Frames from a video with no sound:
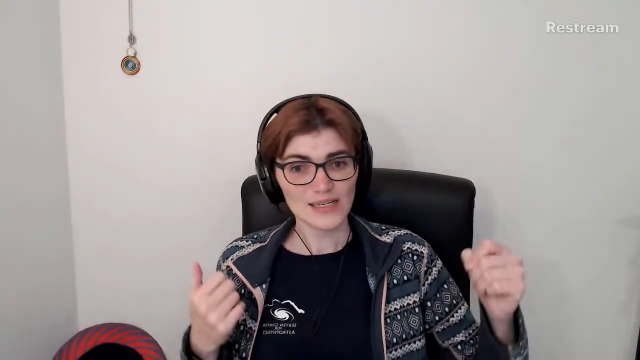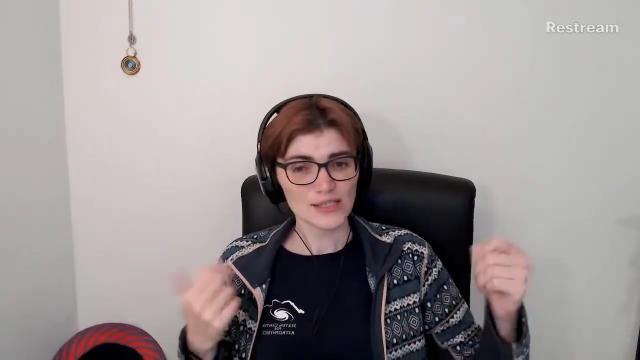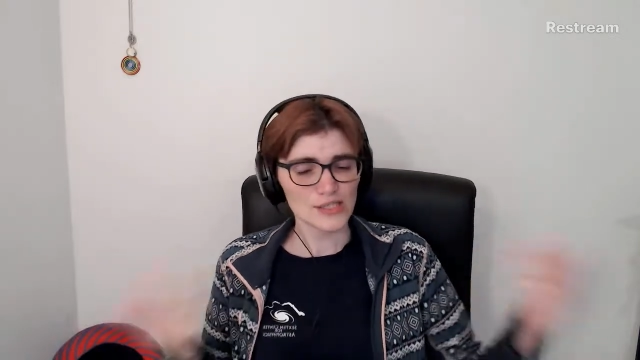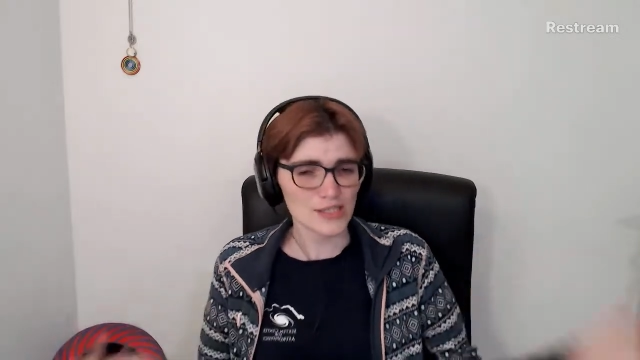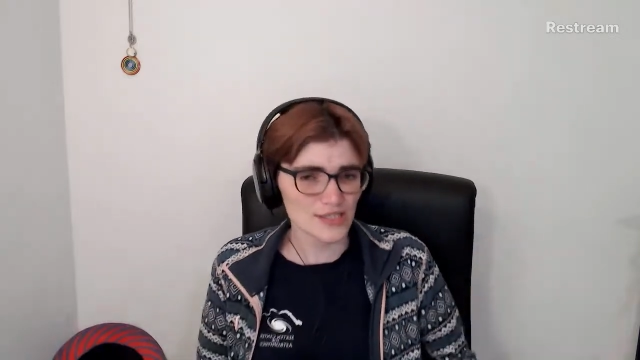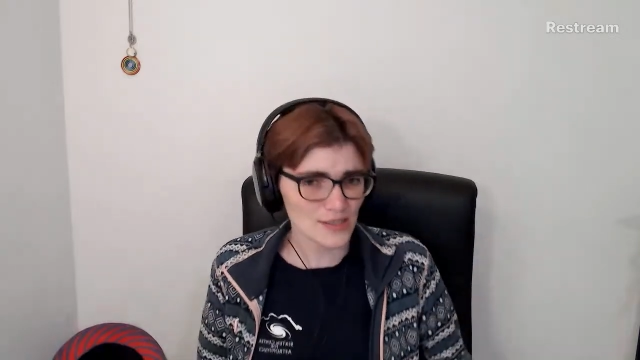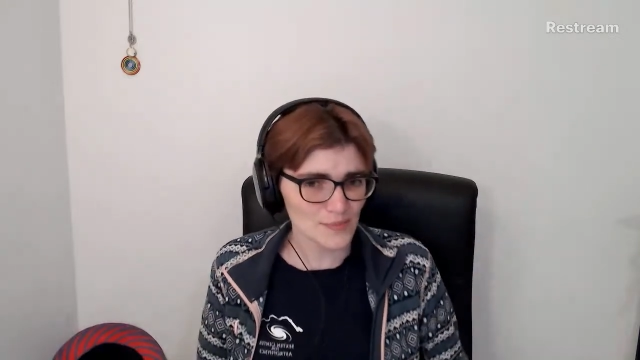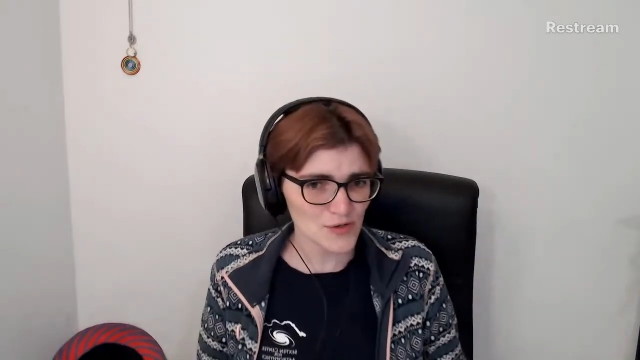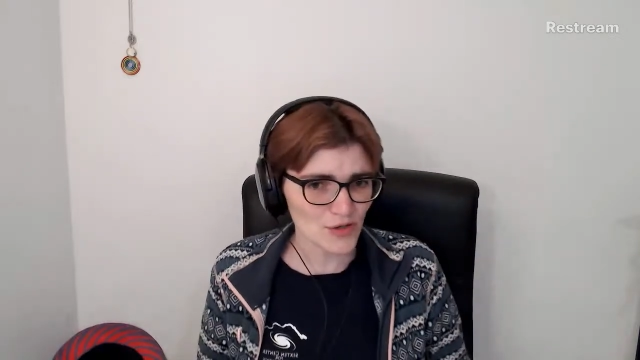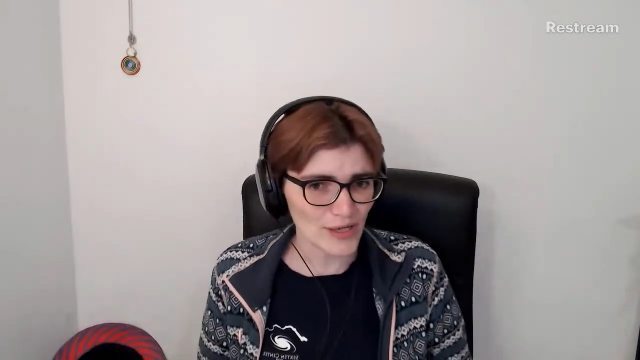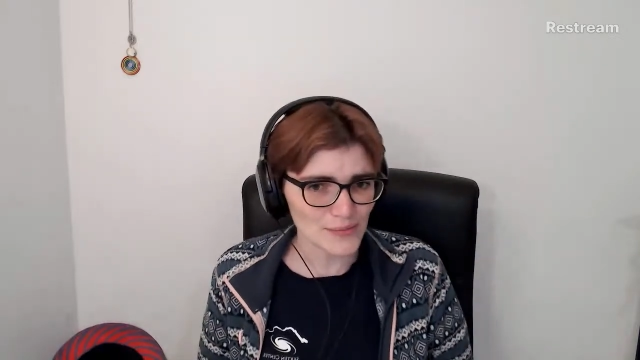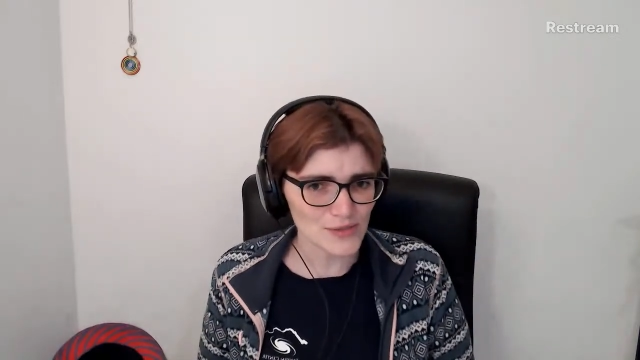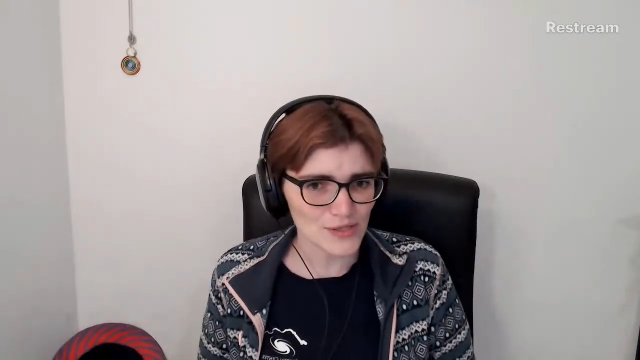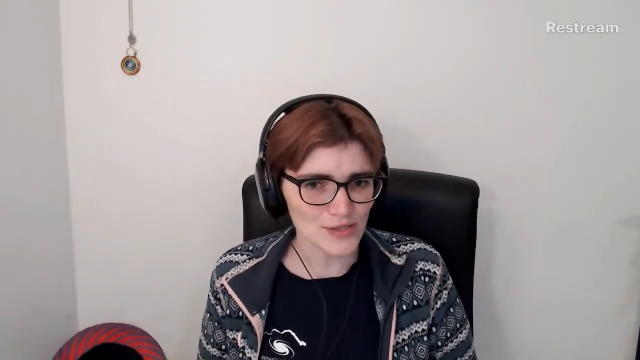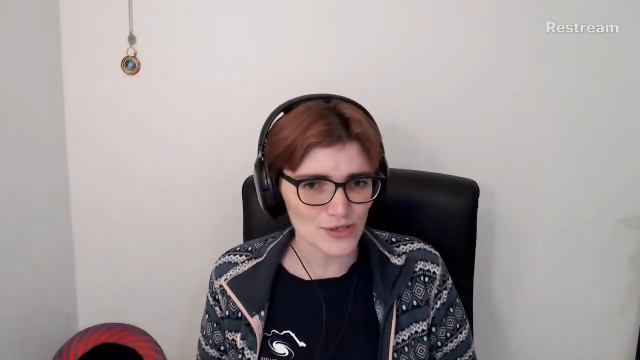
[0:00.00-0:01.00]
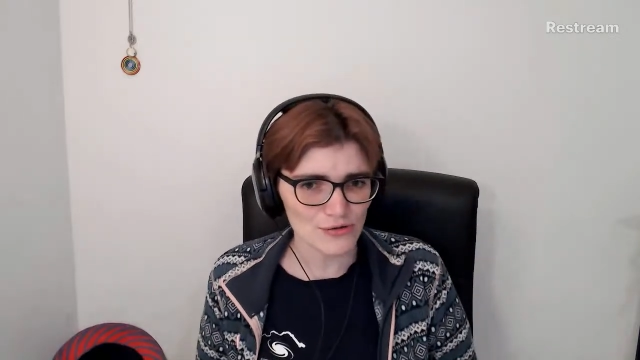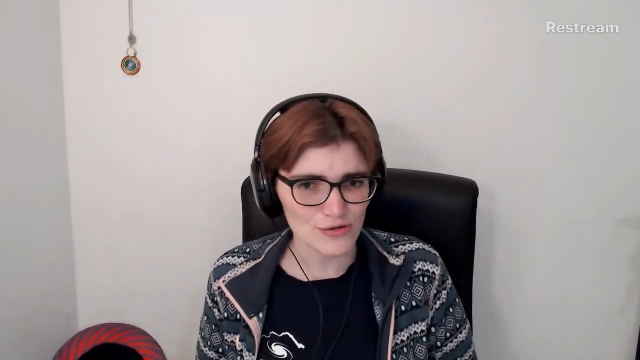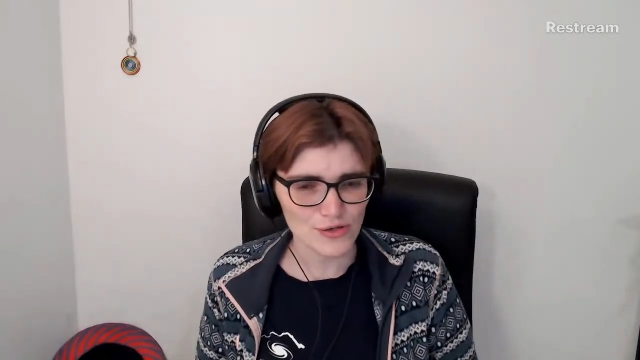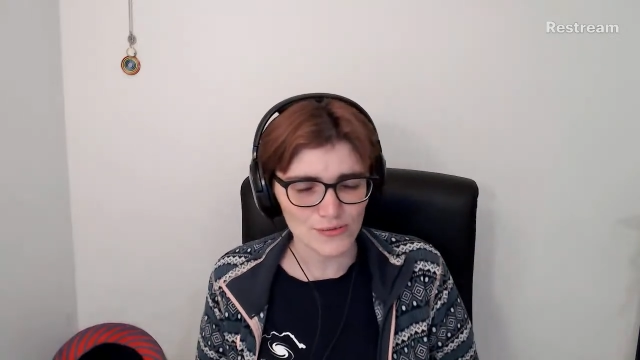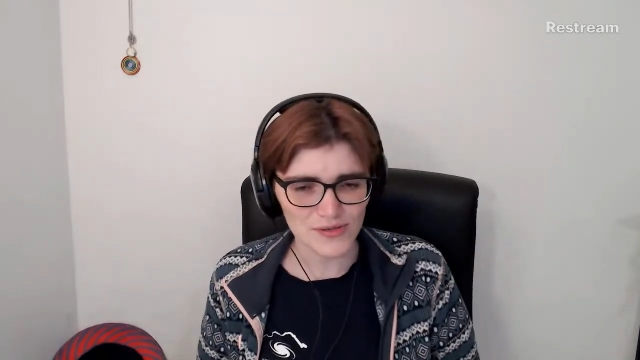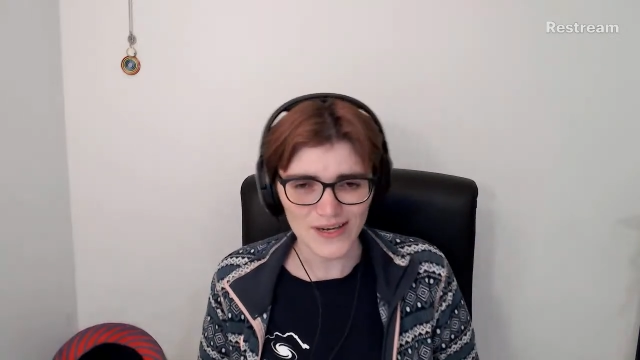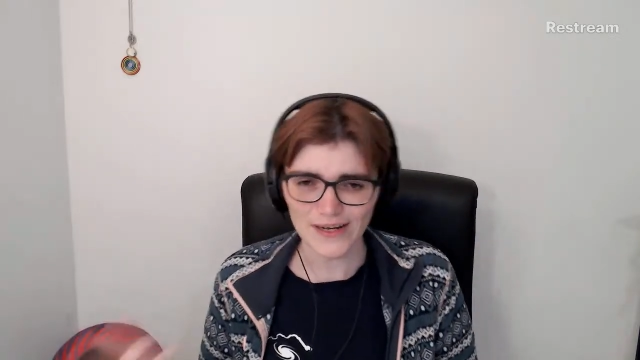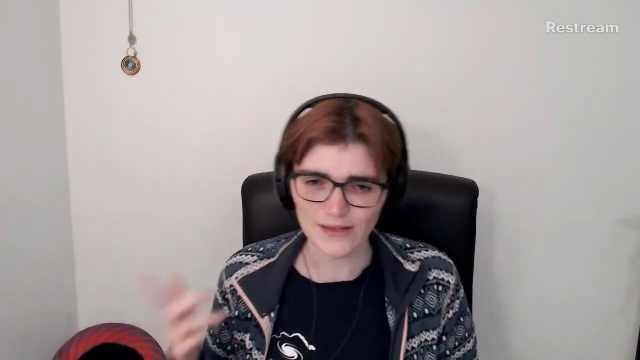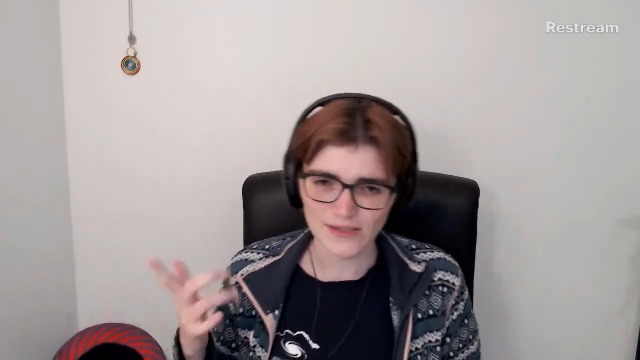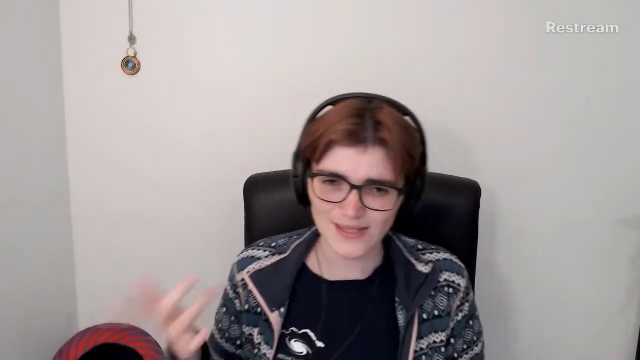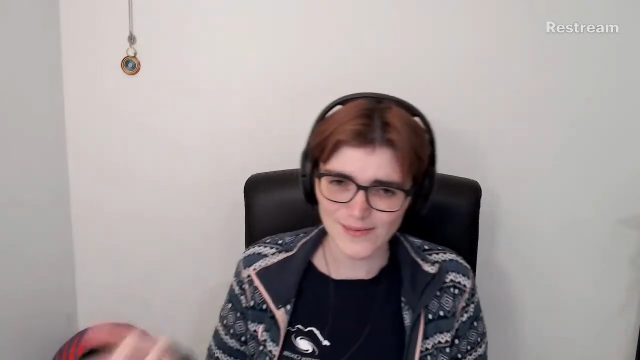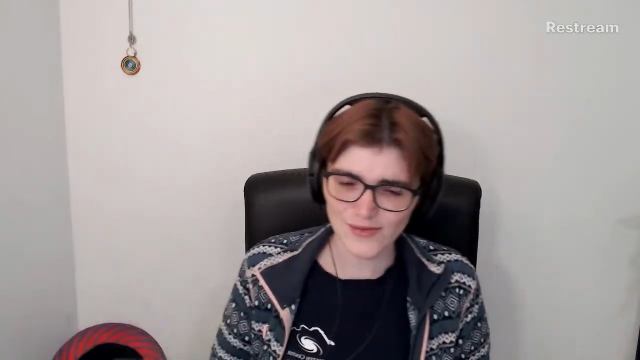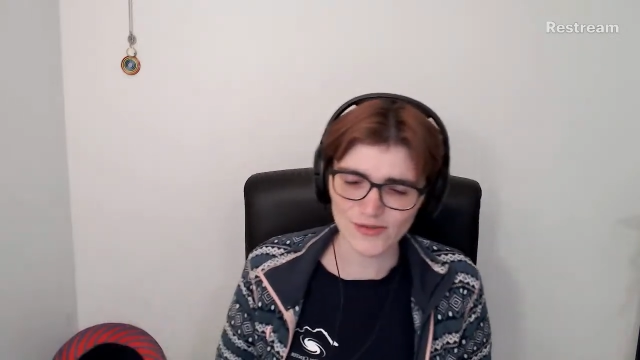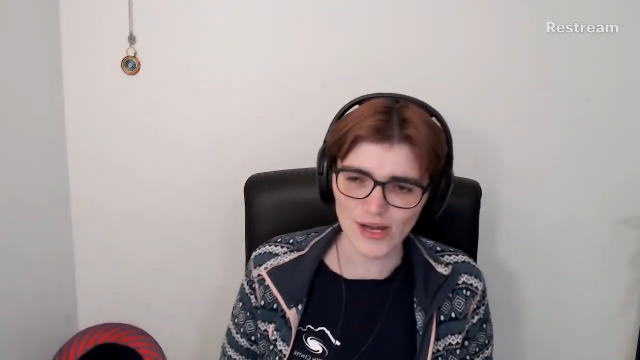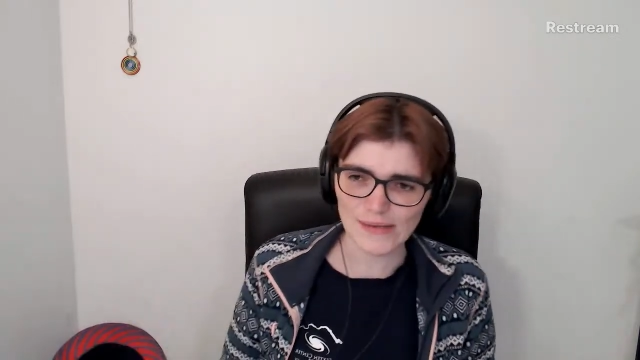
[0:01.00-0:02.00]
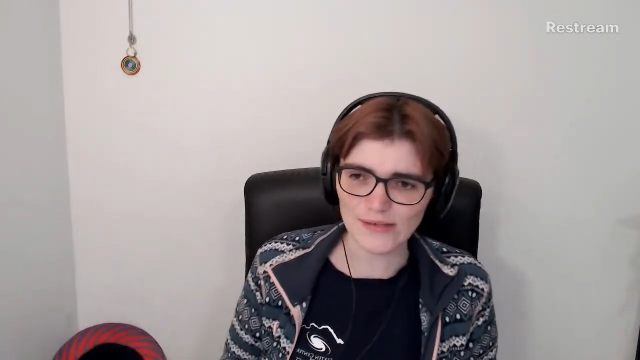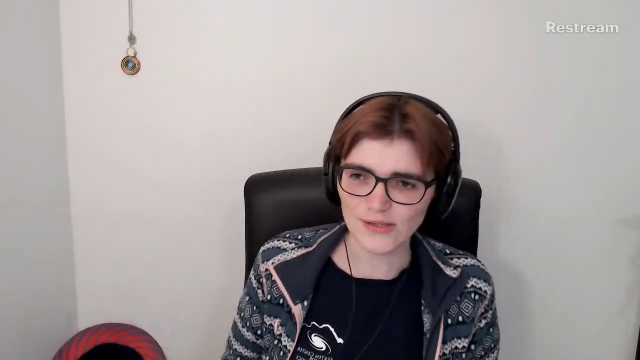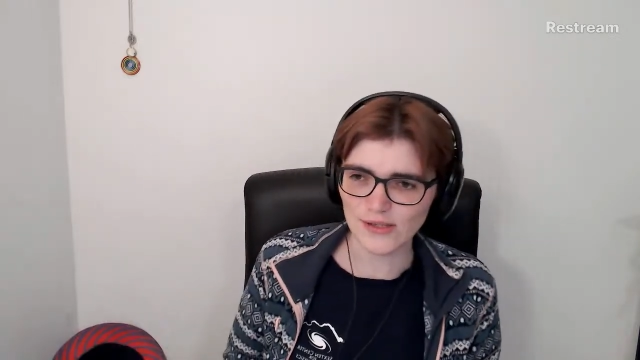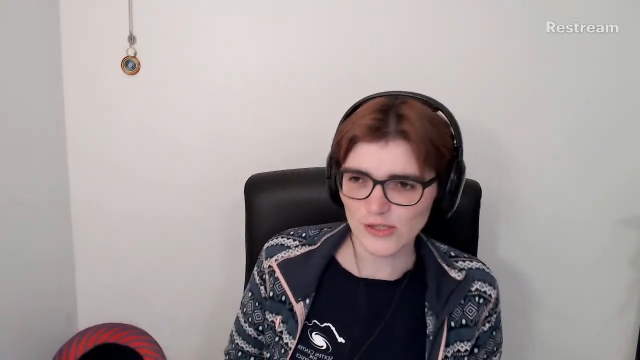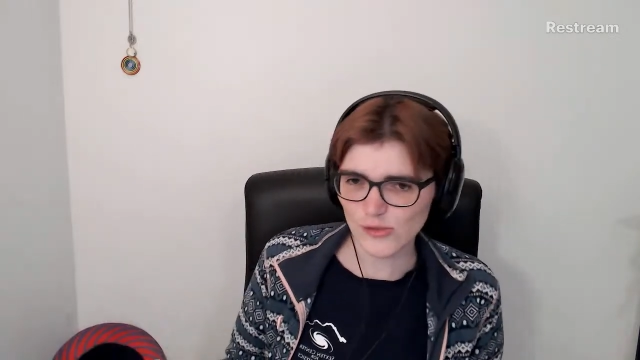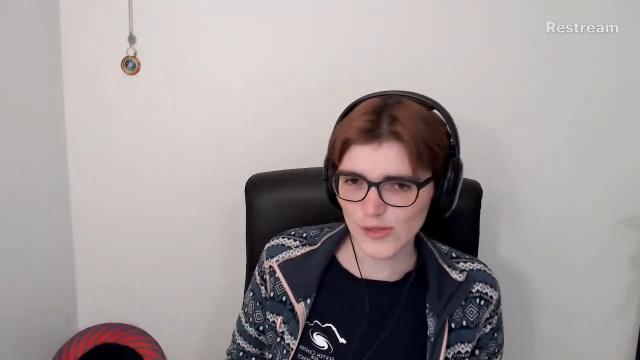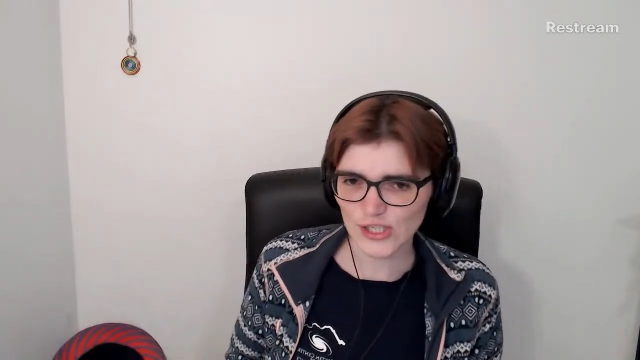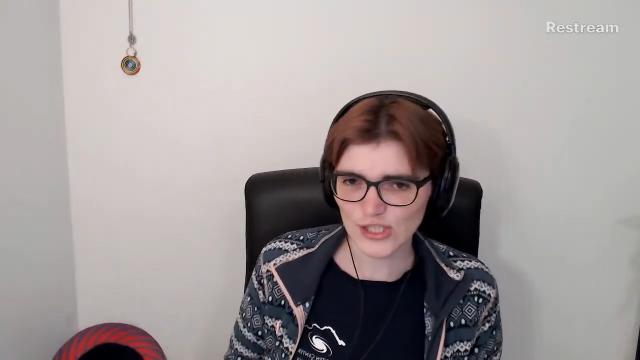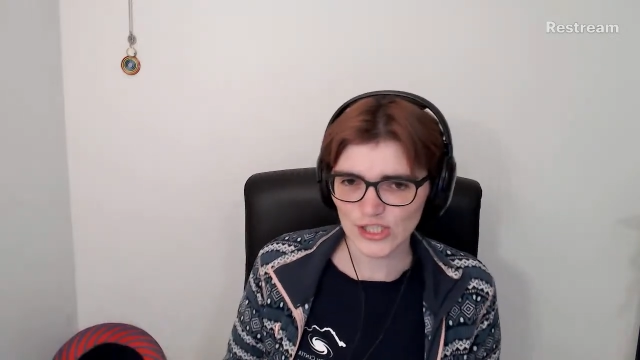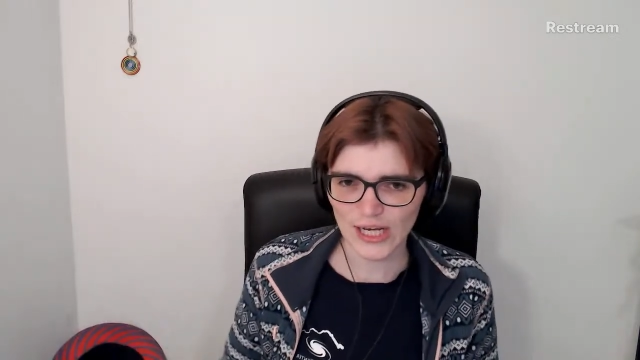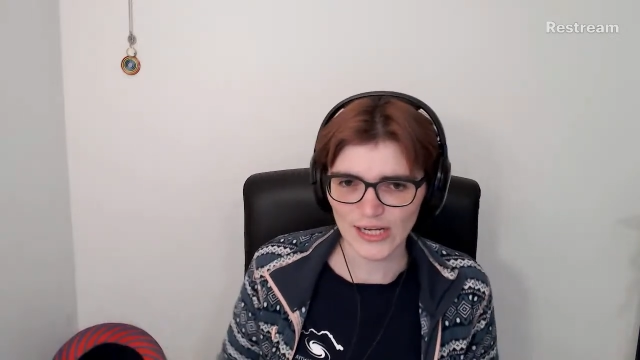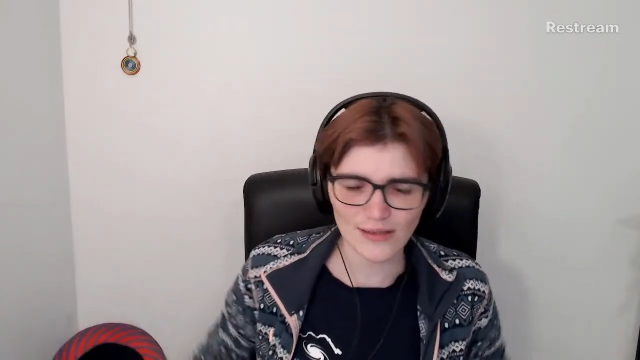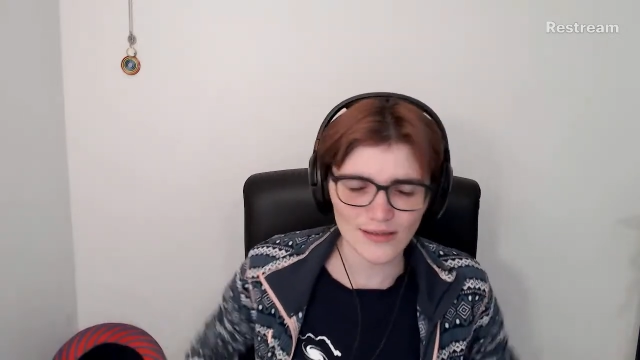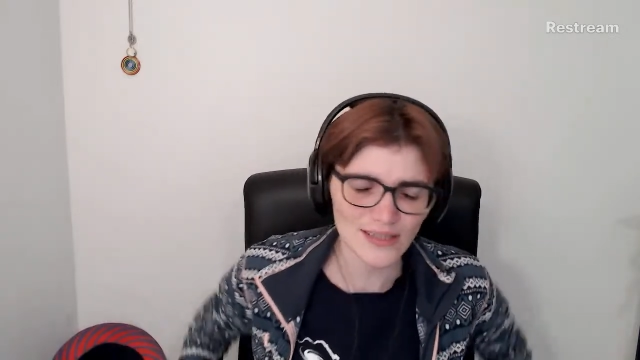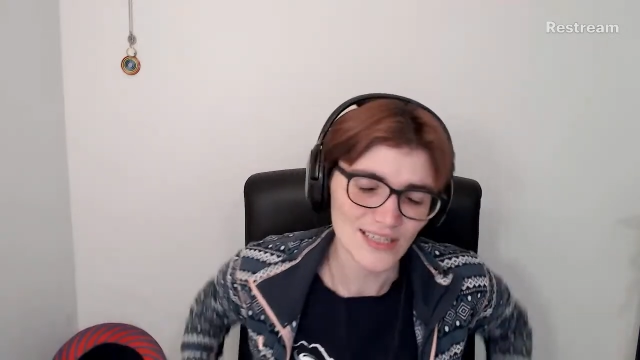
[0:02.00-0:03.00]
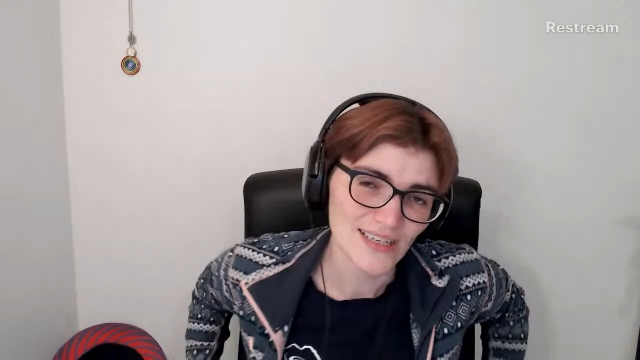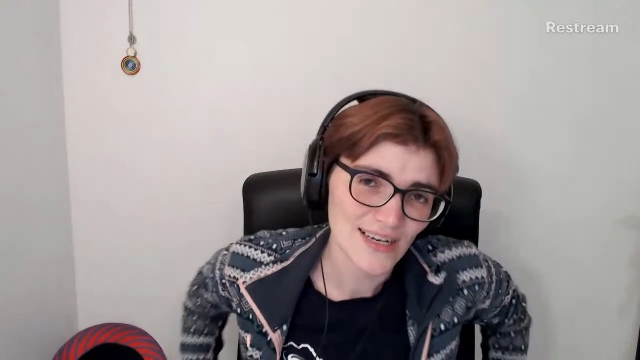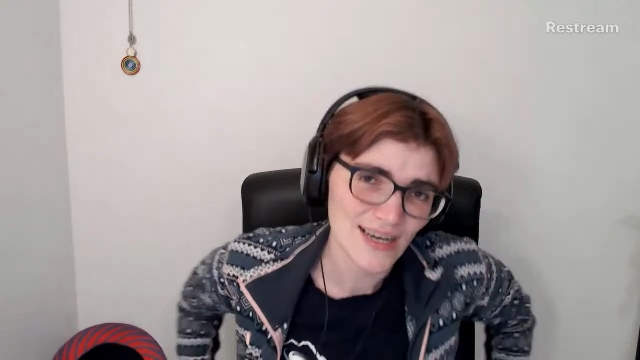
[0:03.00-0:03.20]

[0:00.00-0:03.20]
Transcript: to subscribe to the YouTube channel, subscribe to the Twitch channel,